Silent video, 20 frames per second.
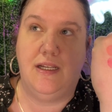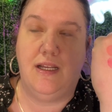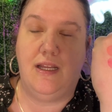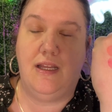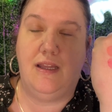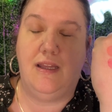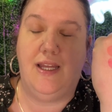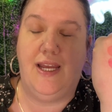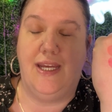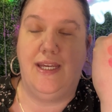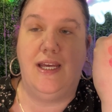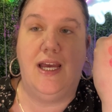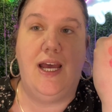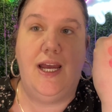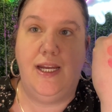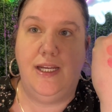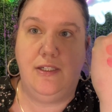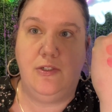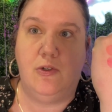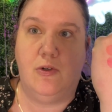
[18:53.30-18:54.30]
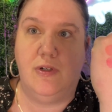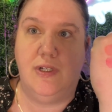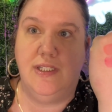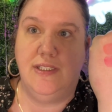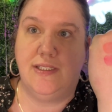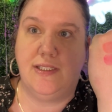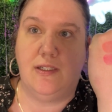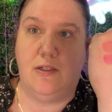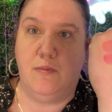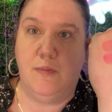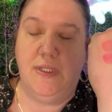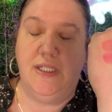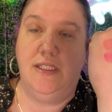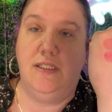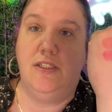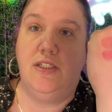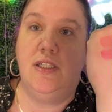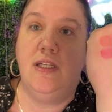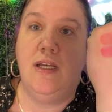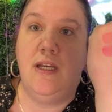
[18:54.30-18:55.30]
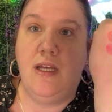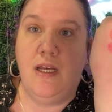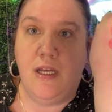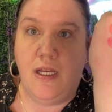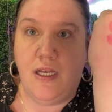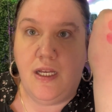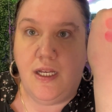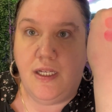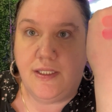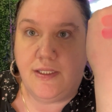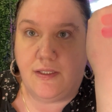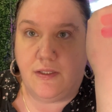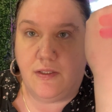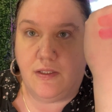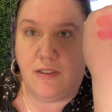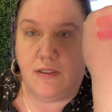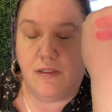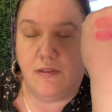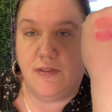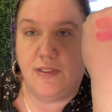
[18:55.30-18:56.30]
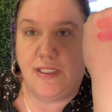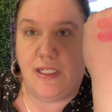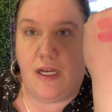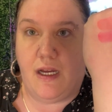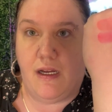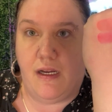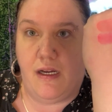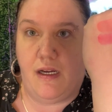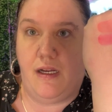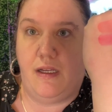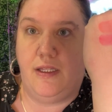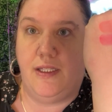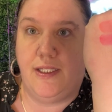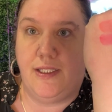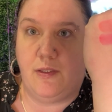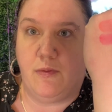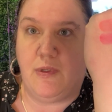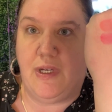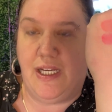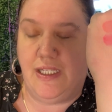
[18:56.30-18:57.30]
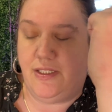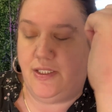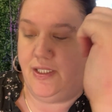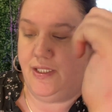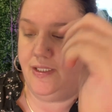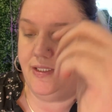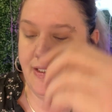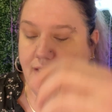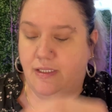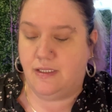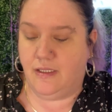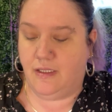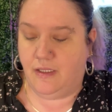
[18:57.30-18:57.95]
like, I adore it so much. So those are the swatches.